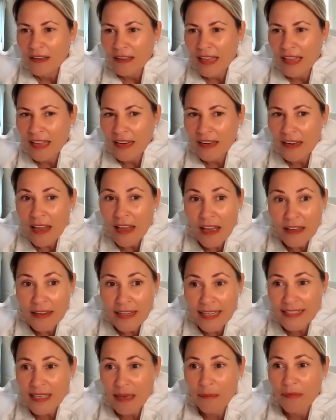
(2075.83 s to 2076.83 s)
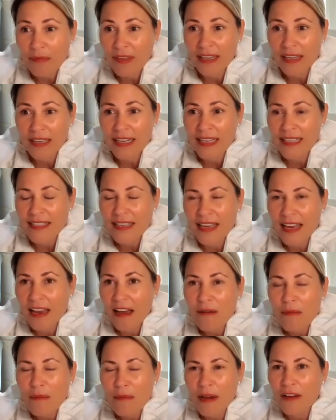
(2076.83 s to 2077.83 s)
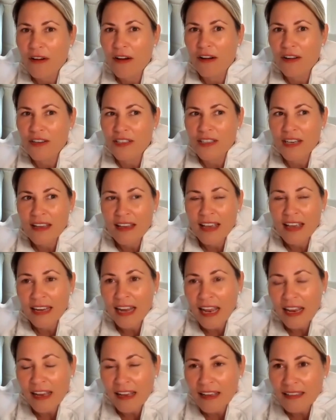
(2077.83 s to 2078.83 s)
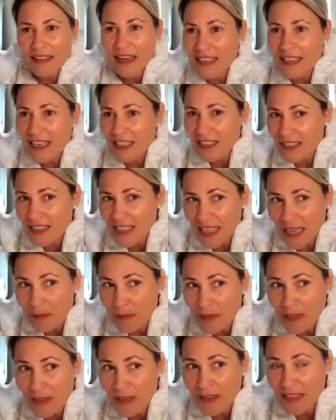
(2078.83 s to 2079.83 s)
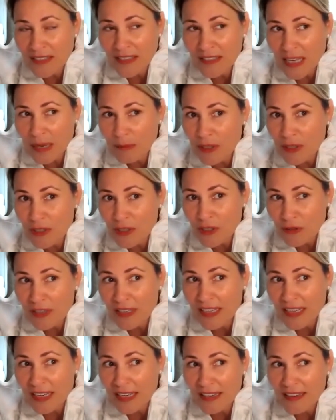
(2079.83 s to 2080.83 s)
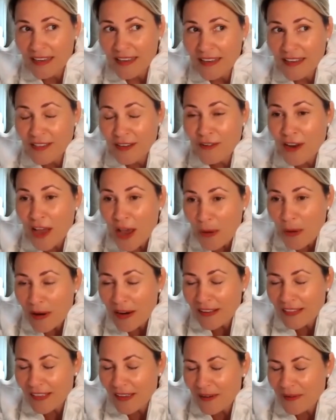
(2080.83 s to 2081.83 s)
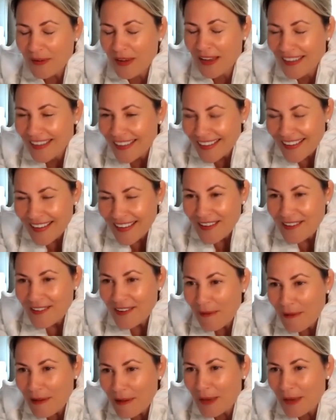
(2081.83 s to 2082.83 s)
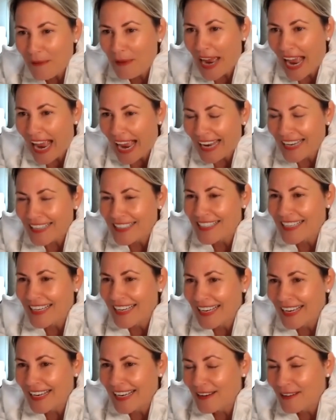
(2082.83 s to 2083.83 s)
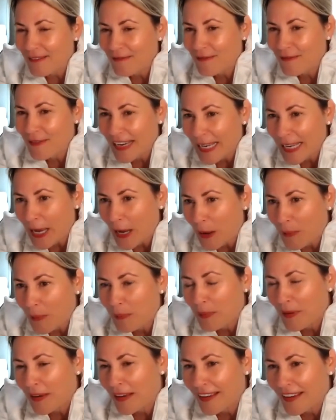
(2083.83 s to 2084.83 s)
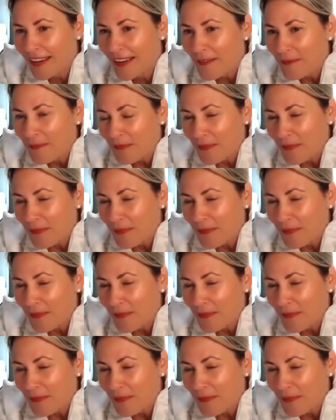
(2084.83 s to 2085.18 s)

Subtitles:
they're learning something, and it's like, oh my gosh. And sometimes I just think I'm doing this because I'm enjoying it. So knowing that we're actually really helping